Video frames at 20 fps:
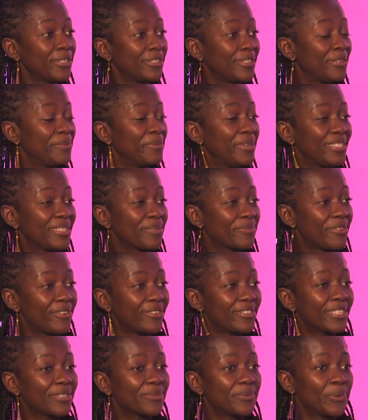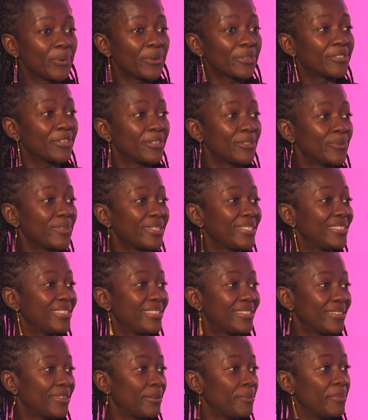amazing project we worked on was
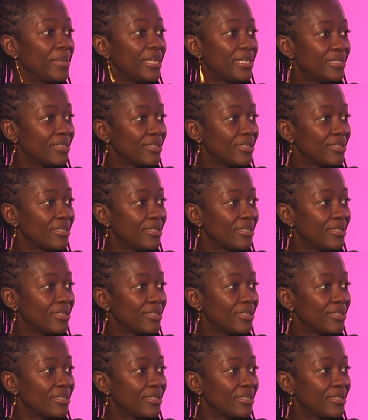this amazing